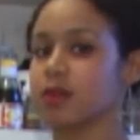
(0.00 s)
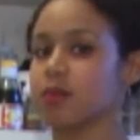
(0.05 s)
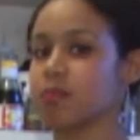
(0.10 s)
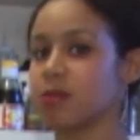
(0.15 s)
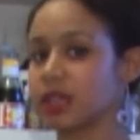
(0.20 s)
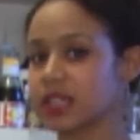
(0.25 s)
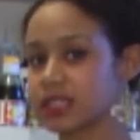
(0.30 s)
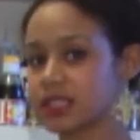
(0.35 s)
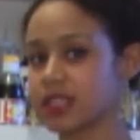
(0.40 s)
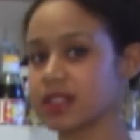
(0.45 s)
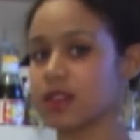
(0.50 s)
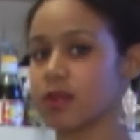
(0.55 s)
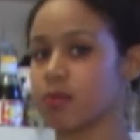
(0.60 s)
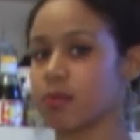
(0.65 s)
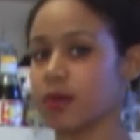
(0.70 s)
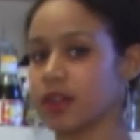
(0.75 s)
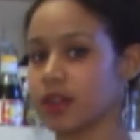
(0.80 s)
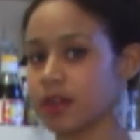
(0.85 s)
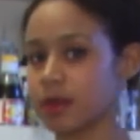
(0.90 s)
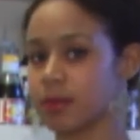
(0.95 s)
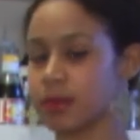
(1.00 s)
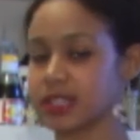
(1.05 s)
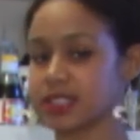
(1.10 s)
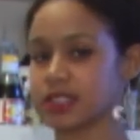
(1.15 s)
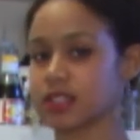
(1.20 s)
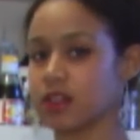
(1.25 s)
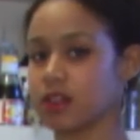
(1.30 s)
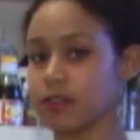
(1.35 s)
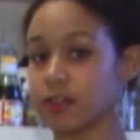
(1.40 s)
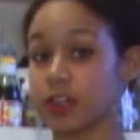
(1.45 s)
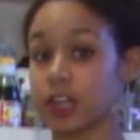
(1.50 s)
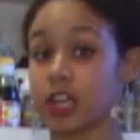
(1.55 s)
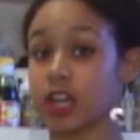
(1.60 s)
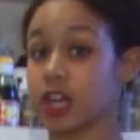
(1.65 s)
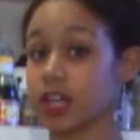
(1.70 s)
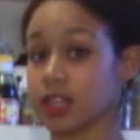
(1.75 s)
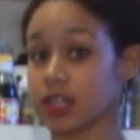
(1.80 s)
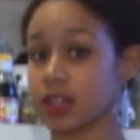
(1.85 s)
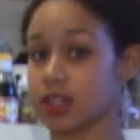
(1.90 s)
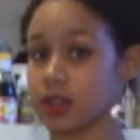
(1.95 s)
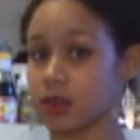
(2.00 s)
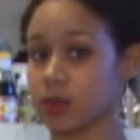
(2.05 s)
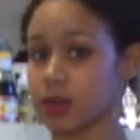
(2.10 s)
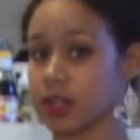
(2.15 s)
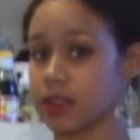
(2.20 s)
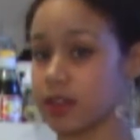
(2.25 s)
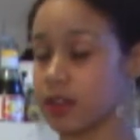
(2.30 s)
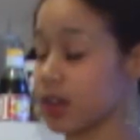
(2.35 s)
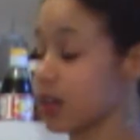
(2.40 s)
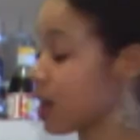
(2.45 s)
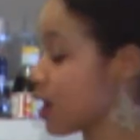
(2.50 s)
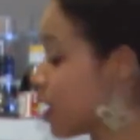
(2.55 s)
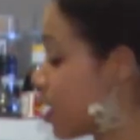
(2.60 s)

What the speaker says: mix in the butter myself, or cut it in rather.